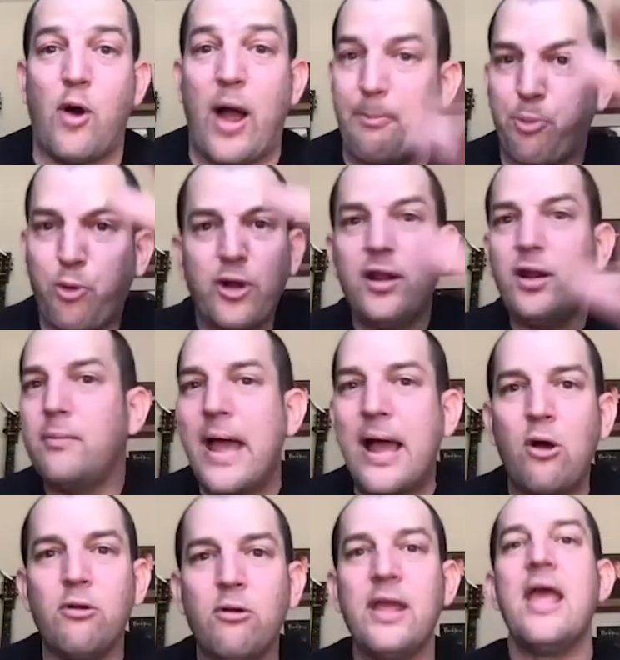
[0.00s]
I printed them
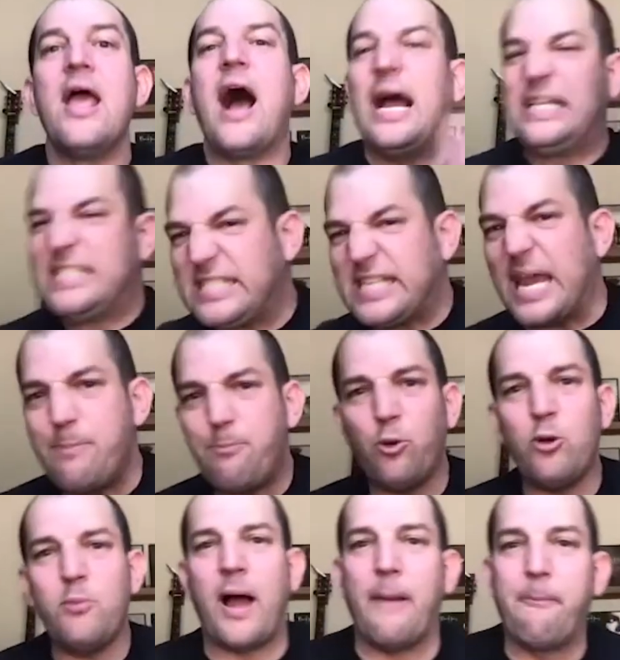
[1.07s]
out. I stapled
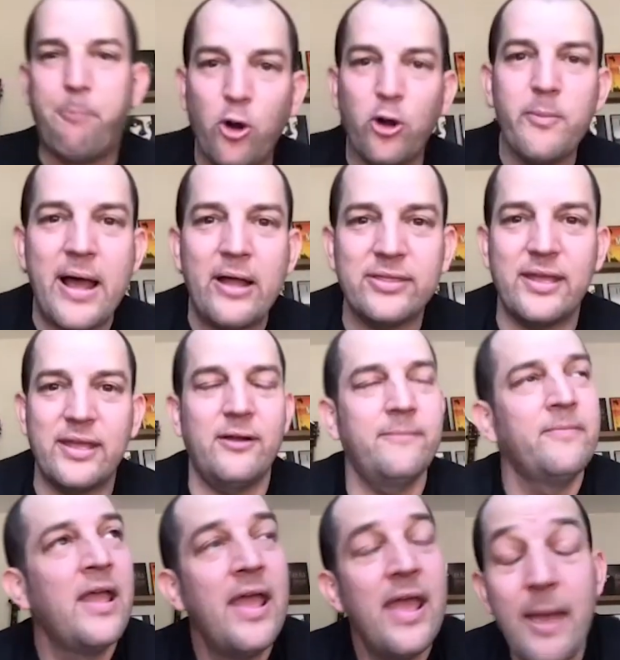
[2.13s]
them. I put them out there,
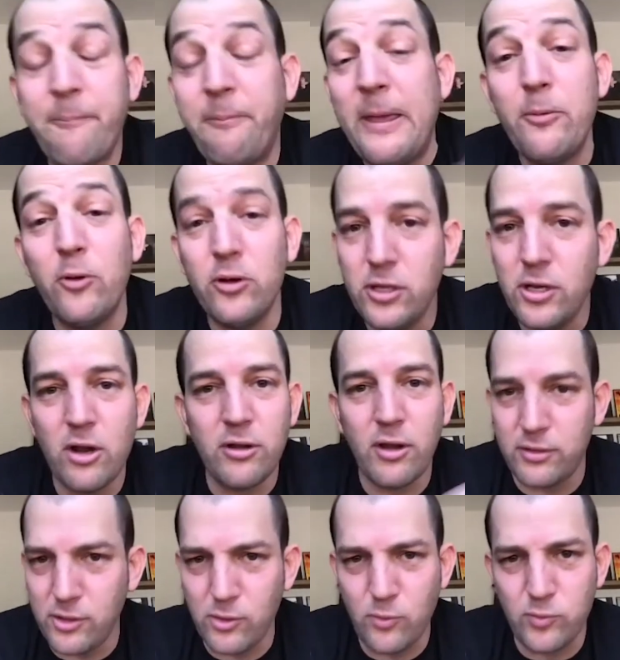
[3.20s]
and people,
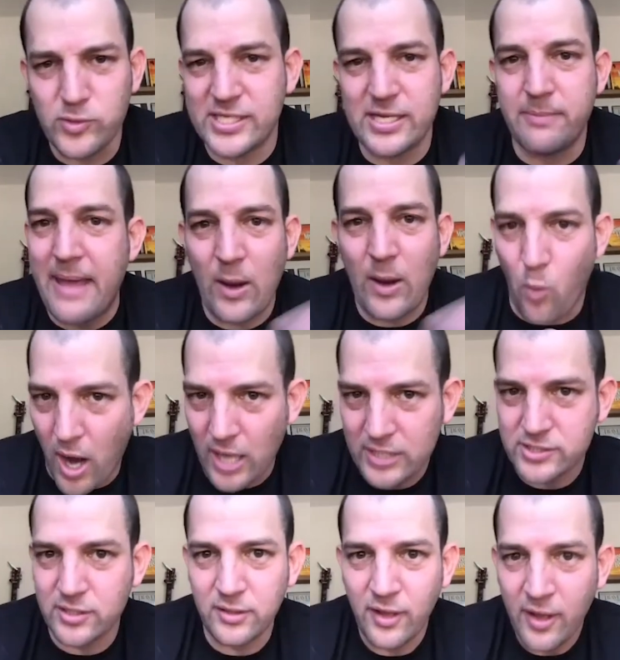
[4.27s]
you're sitting back
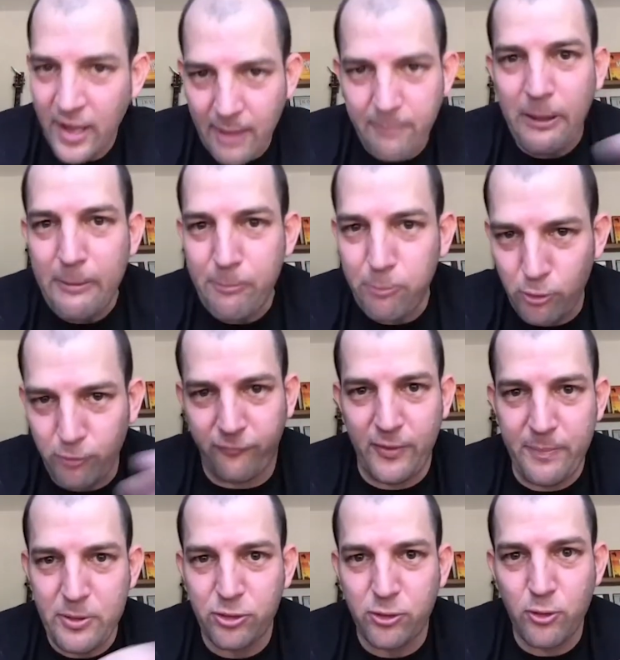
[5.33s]
watching, and people are
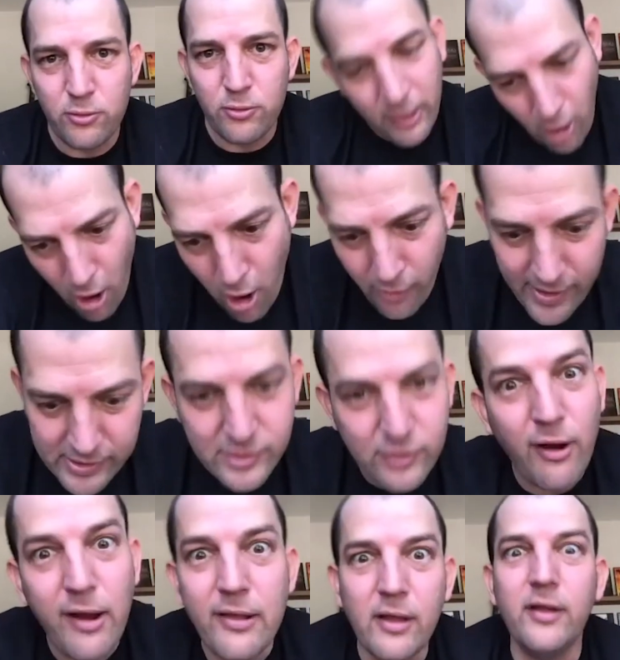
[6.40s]
flipping through and like, oh, this is
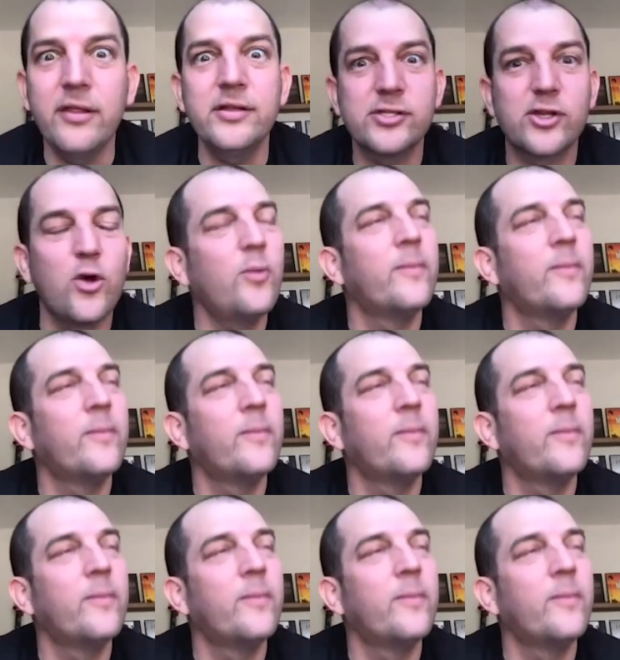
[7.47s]
great. Oh, this is cool.